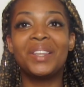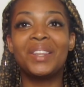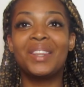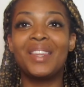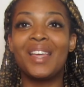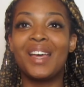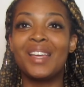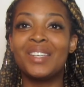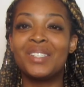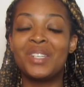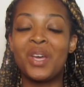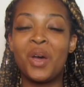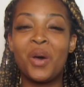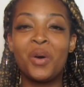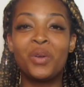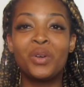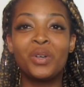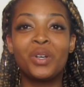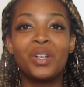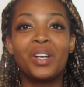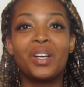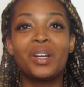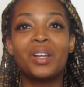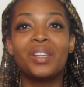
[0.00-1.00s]
that
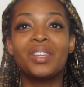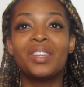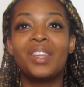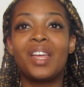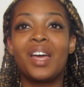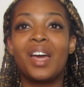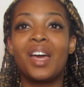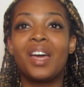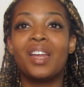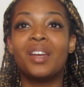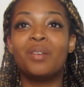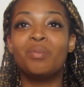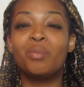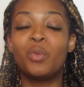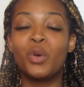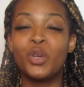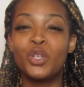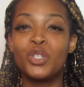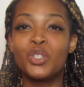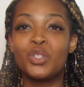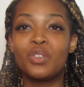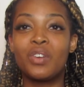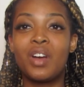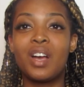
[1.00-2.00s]
toner, that
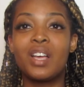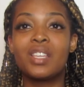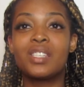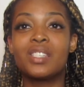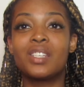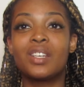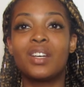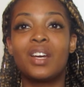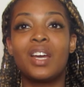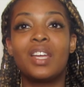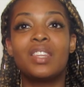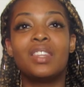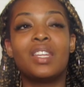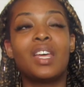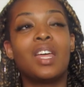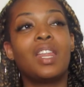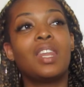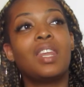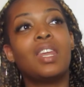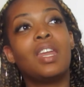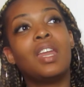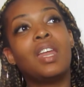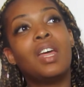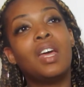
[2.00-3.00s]
moisturizer, and
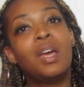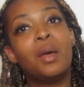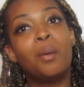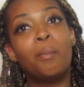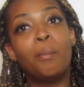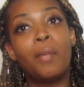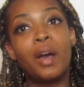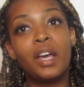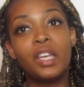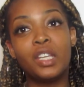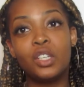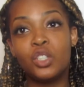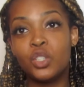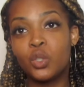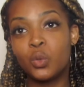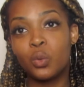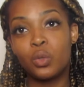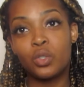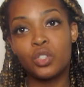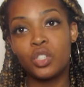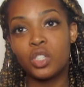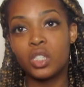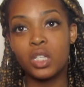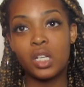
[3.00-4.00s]
then my
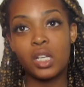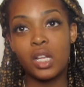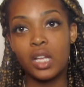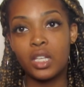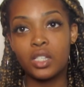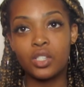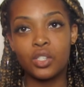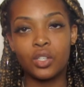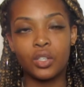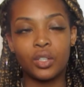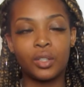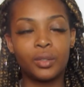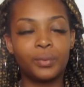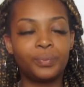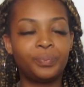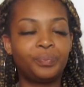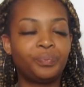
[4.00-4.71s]
usual just cleanser.